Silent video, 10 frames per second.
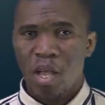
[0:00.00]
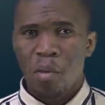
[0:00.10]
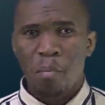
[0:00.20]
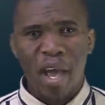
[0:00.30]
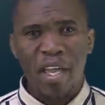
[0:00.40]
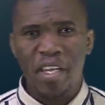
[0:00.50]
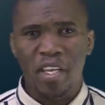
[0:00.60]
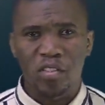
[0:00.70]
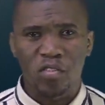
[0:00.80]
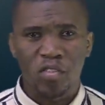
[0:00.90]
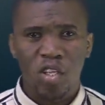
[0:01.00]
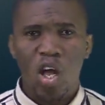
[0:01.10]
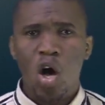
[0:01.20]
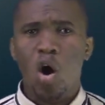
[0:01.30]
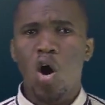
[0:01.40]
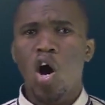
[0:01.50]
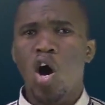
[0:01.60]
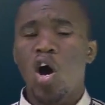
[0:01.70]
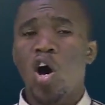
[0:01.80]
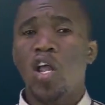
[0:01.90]
My dears,
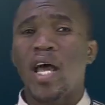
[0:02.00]
all